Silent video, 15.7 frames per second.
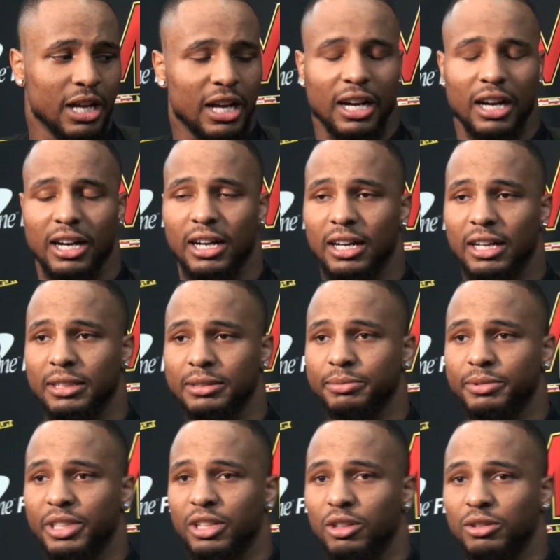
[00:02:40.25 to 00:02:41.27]
Uh,
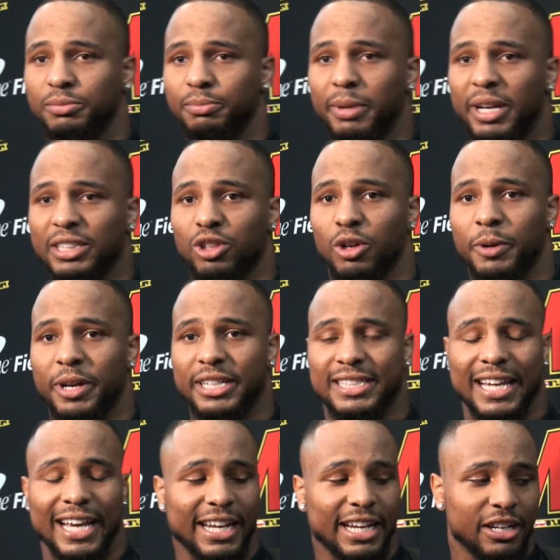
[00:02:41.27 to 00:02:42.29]
you know, making sure we
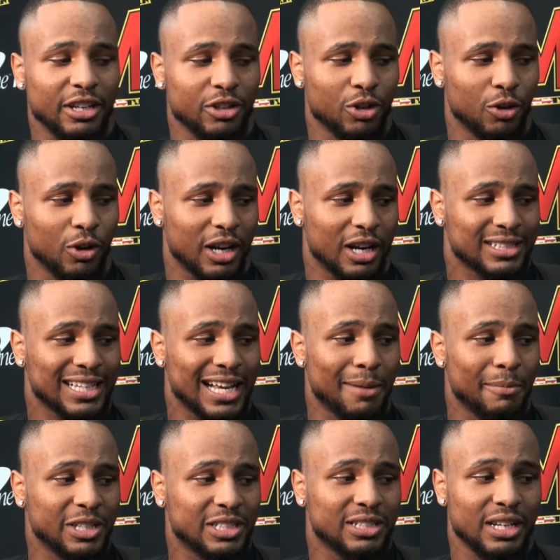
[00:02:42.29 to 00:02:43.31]
contain in doing our
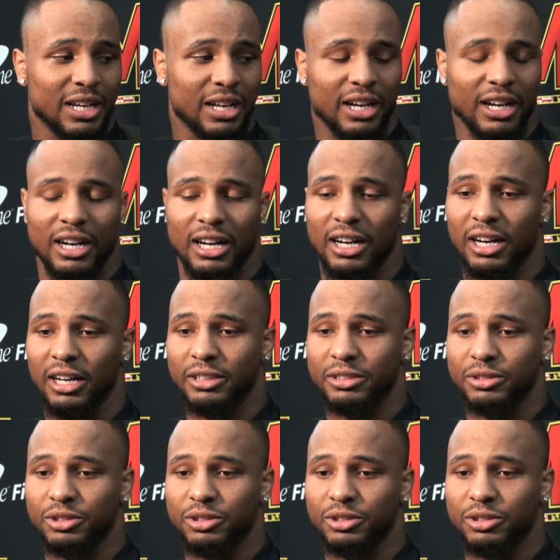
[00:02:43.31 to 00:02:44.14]
assignments, uh,